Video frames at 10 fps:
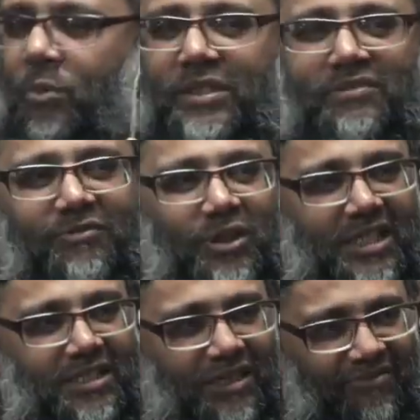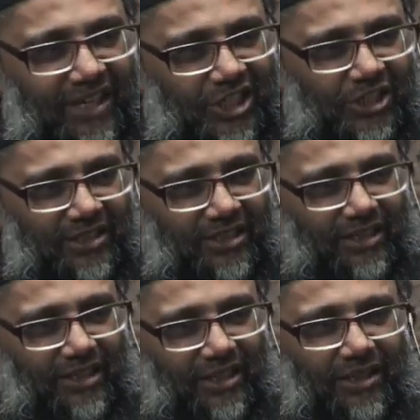with the fullest conviction,
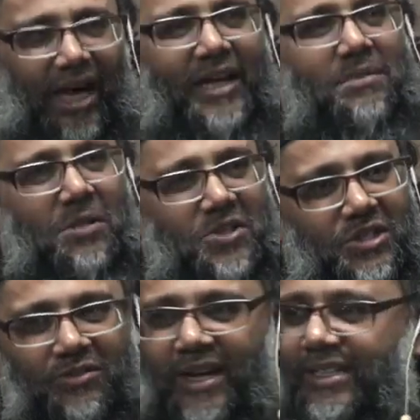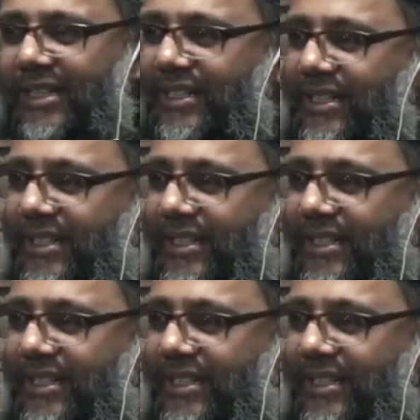the utmost surrender.